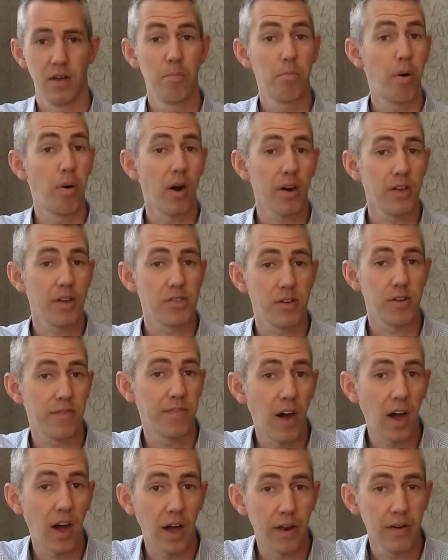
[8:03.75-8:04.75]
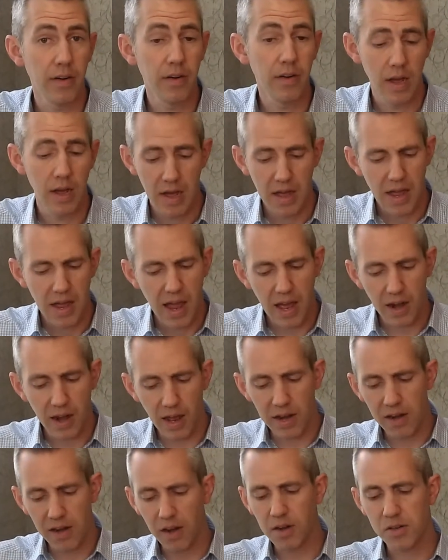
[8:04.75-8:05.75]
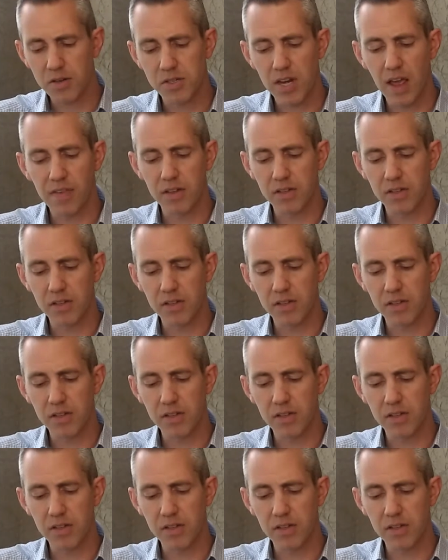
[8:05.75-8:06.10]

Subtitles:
Parties are fun, and understand